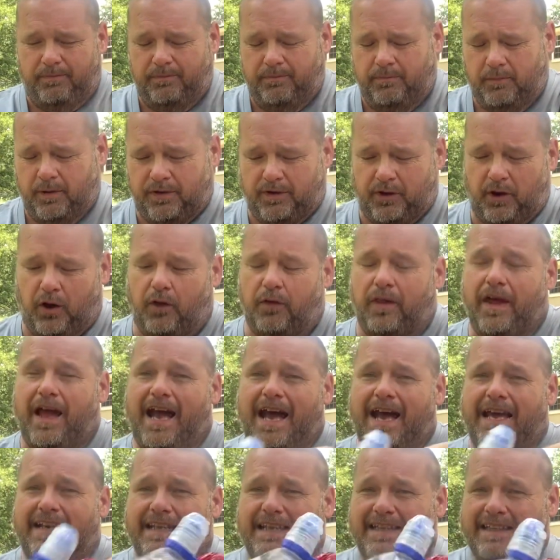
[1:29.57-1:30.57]
with all
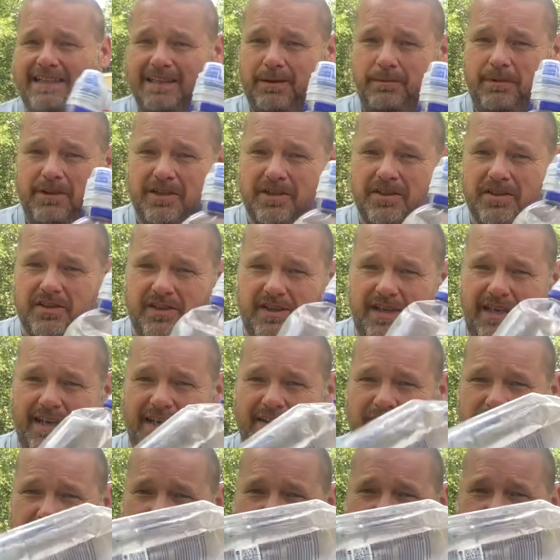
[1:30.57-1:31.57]
that, let me just
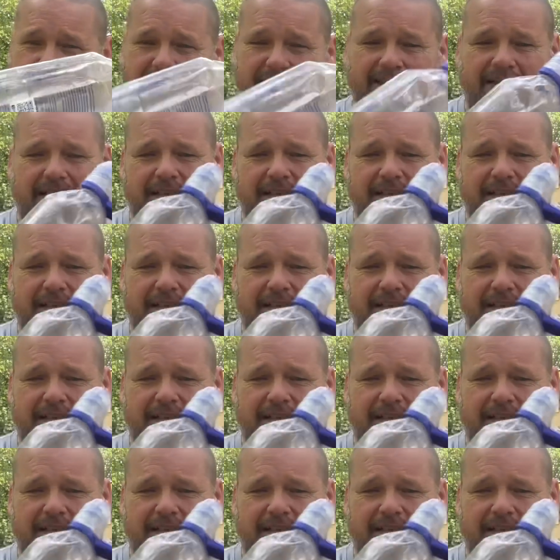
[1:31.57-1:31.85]
say that